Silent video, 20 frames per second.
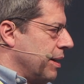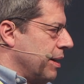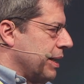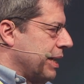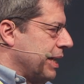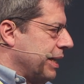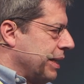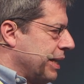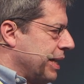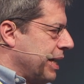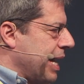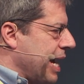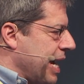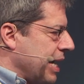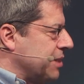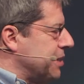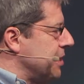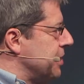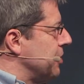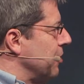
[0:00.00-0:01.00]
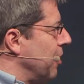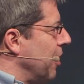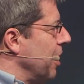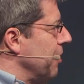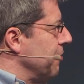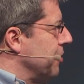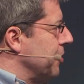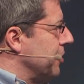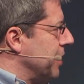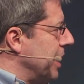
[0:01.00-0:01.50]
can get access to all
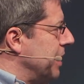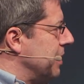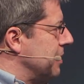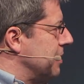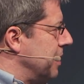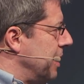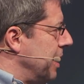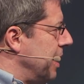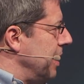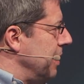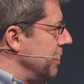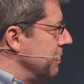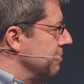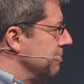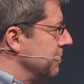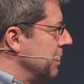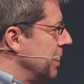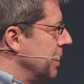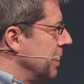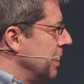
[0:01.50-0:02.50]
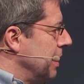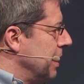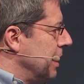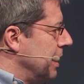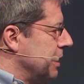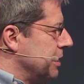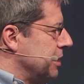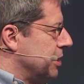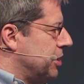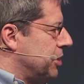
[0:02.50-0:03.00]
of your data today
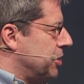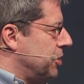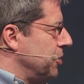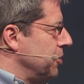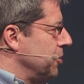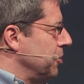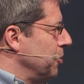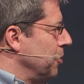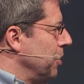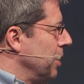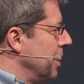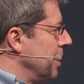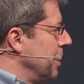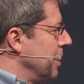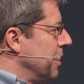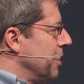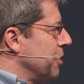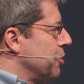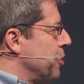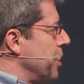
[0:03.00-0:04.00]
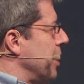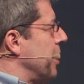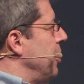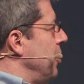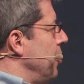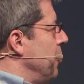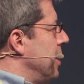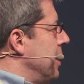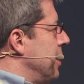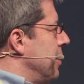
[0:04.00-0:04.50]
is to trick
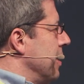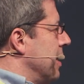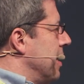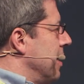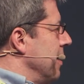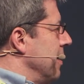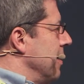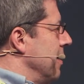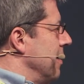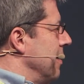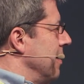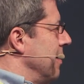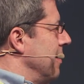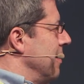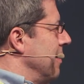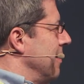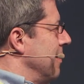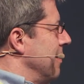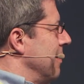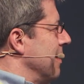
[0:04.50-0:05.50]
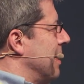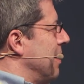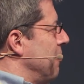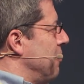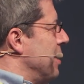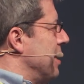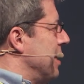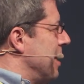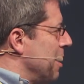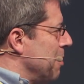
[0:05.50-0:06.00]
you into
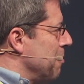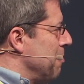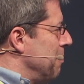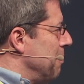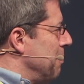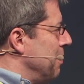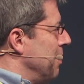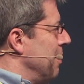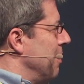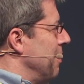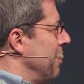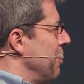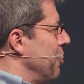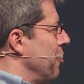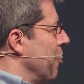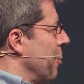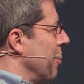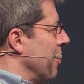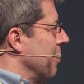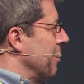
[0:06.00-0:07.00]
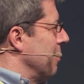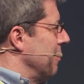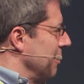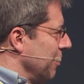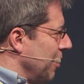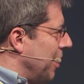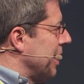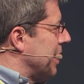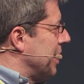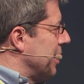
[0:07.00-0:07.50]
giving them your
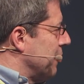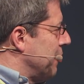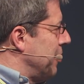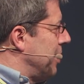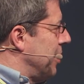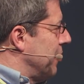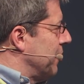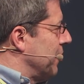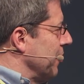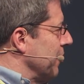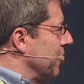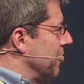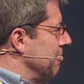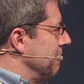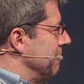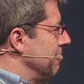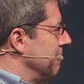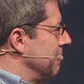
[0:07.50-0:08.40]
login credentials.